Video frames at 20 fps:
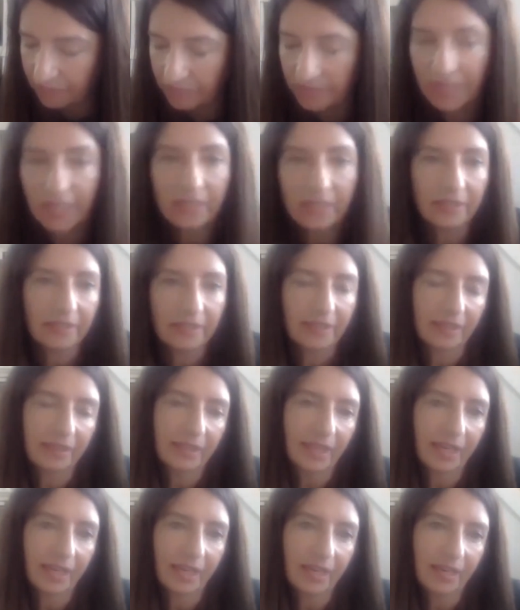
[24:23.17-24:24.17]
then
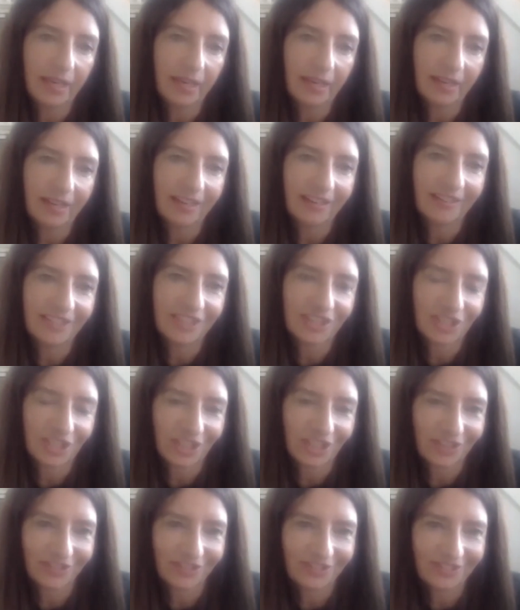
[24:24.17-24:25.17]
they are
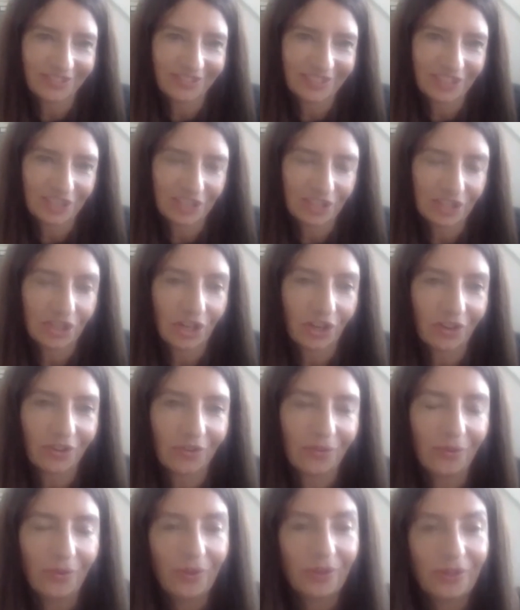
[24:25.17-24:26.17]
entitled to know